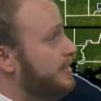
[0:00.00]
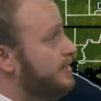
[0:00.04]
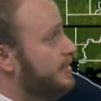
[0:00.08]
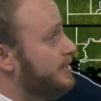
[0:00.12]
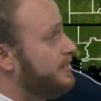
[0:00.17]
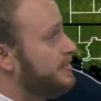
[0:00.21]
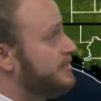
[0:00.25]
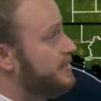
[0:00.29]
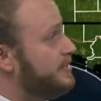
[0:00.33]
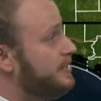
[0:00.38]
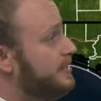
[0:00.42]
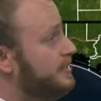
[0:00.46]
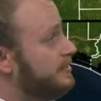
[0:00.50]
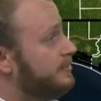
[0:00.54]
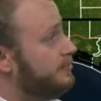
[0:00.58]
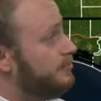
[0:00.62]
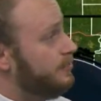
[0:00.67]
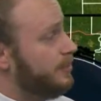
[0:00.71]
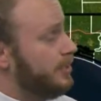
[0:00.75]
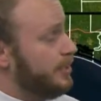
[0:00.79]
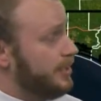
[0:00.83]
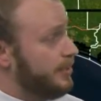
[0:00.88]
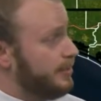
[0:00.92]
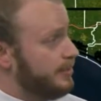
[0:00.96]
you can see
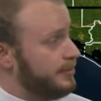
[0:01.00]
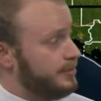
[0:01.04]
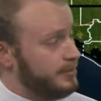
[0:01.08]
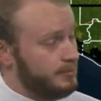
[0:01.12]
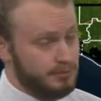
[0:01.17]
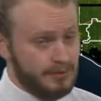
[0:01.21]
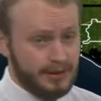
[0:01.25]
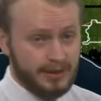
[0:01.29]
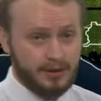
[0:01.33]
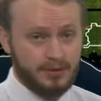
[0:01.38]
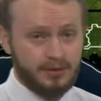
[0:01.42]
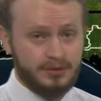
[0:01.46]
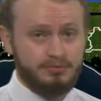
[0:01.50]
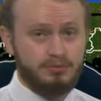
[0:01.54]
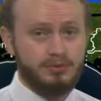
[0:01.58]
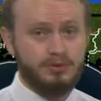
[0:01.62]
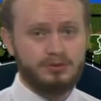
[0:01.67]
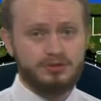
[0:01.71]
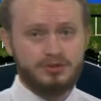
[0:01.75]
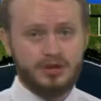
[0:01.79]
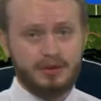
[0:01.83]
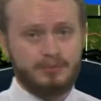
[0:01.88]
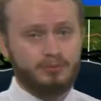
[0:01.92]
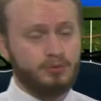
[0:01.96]
the radar. We'll
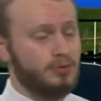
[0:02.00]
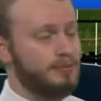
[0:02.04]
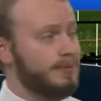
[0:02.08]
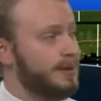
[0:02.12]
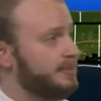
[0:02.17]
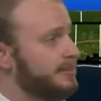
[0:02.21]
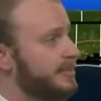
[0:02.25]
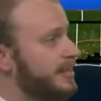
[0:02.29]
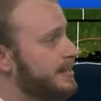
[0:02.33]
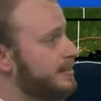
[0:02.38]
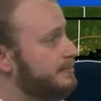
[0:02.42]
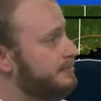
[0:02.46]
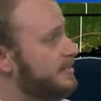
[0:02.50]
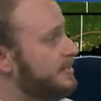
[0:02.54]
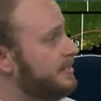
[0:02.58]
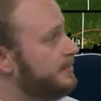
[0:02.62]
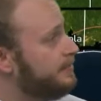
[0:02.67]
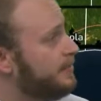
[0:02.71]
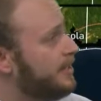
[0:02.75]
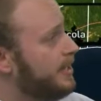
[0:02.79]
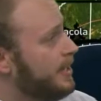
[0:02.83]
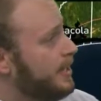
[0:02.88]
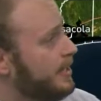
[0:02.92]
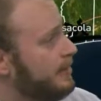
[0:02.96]
talk more about that in a minute.
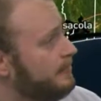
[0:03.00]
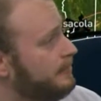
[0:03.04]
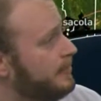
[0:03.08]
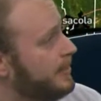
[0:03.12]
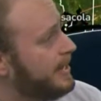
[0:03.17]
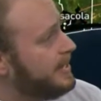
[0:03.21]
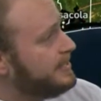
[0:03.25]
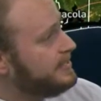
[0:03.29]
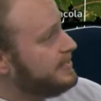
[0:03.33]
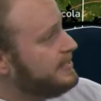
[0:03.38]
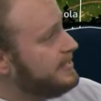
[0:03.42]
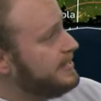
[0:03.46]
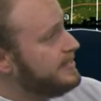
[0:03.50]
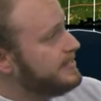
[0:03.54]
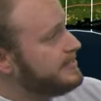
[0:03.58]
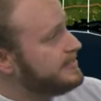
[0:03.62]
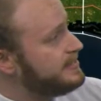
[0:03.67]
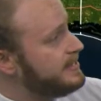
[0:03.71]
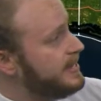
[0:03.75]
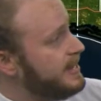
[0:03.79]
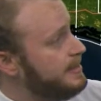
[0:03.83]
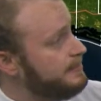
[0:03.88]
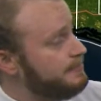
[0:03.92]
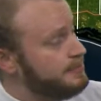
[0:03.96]
But as it hits
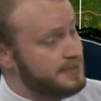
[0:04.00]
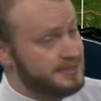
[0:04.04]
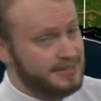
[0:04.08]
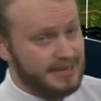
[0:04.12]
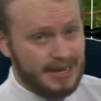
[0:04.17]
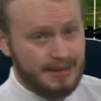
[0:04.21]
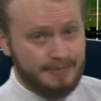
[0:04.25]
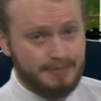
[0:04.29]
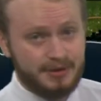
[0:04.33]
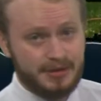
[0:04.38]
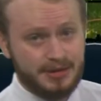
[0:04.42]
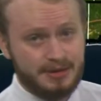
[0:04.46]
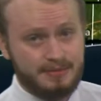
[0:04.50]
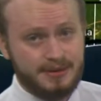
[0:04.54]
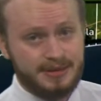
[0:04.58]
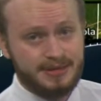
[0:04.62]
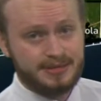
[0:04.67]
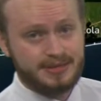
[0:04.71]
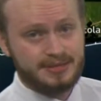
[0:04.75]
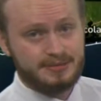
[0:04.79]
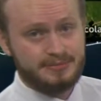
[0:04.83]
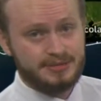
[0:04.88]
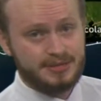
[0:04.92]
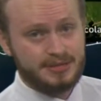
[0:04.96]
Tampa could be
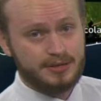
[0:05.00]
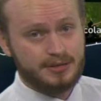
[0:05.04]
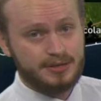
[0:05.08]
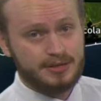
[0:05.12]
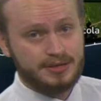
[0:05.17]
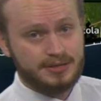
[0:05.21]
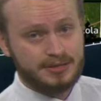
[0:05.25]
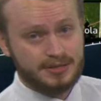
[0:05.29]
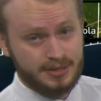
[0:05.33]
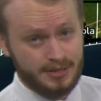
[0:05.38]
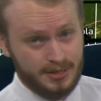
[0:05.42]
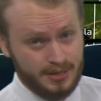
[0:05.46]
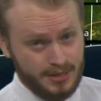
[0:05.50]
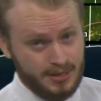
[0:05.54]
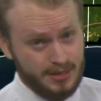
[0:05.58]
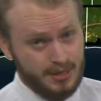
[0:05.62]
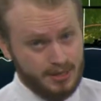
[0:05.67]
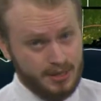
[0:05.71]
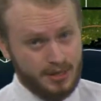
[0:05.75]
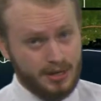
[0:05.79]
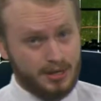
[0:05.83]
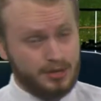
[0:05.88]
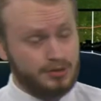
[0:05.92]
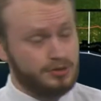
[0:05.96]
in some serious
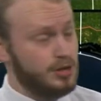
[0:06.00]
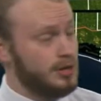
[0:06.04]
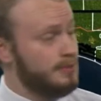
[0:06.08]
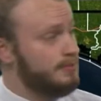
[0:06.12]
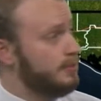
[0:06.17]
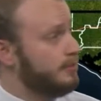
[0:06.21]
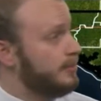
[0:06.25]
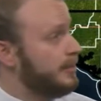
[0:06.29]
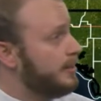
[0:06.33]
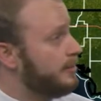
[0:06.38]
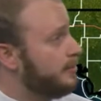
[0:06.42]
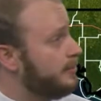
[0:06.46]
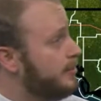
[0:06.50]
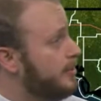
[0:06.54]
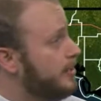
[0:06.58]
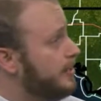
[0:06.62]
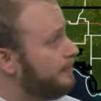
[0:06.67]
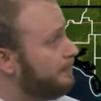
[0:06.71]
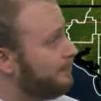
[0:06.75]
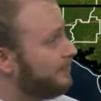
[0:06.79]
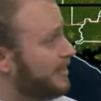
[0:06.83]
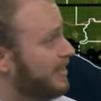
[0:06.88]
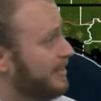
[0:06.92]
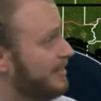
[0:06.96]
trouble later
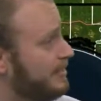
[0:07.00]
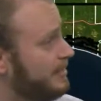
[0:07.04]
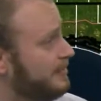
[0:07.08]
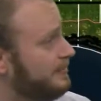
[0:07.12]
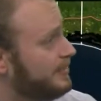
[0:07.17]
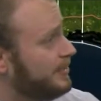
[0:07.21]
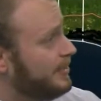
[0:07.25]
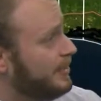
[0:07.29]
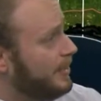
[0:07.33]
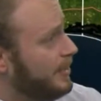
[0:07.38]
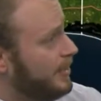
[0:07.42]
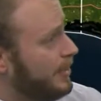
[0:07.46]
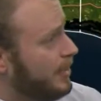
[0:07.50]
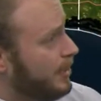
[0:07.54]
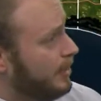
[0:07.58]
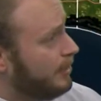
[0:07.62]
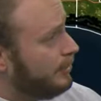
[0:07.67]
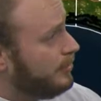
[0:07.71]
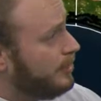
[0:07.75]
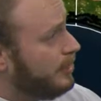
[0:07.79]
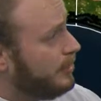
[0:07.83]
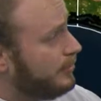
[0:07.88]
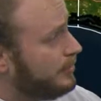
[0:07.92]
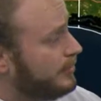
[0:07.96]
on. And even
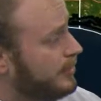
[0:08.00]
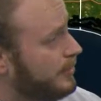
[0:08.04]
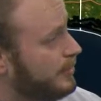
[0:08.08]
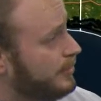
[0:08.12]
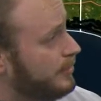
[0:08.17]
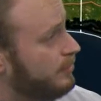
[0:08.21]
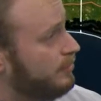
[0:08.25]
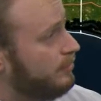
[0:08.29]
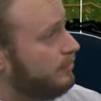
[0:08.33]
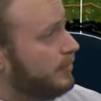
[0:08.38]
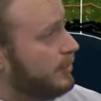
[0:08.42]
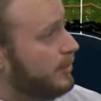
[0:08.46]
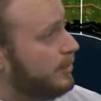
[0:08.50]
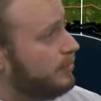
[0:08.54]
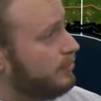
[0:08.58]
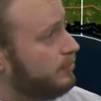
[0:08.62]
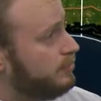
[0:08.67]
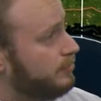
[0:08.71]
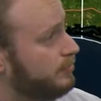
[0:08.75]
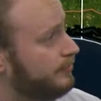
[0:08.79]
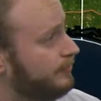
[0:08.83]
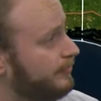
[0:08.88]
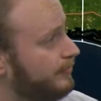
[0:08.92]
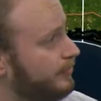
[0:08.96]
along the
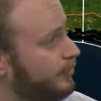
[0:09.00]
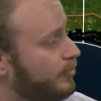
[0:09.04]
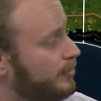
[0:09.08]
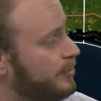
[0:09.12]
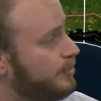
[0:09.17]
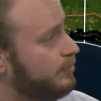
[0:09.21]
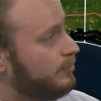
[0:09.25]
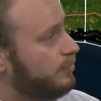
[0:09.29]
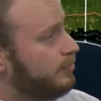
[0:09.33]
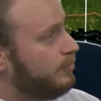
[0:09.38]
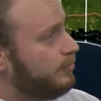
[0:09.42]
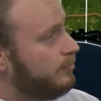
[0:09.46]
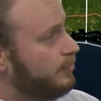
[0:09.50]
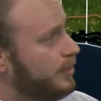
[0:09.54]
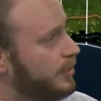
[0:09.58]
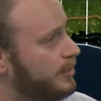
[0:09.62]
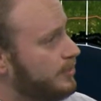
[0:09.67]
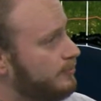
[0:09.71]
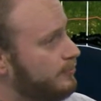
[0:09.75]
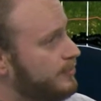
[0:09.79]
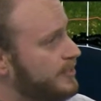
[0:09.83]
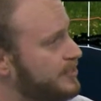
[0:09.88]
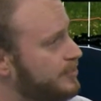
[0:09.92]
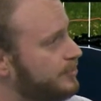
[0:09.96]
Florida
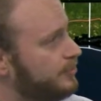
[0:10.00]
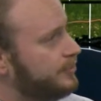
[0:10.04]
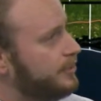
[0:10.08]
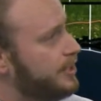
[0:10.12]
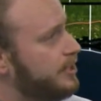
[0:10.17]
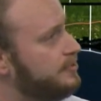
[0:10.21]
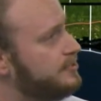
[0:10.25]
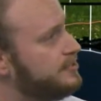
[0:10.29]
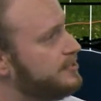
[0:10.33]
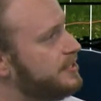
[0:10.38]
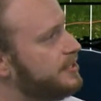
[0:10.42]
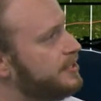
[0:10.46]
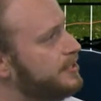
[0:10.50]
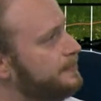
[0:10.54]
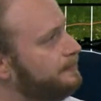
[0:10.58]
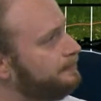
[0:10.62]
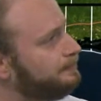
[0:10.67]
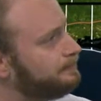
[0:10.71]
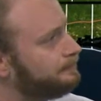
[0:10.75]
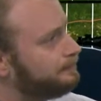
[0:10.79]
western coast here,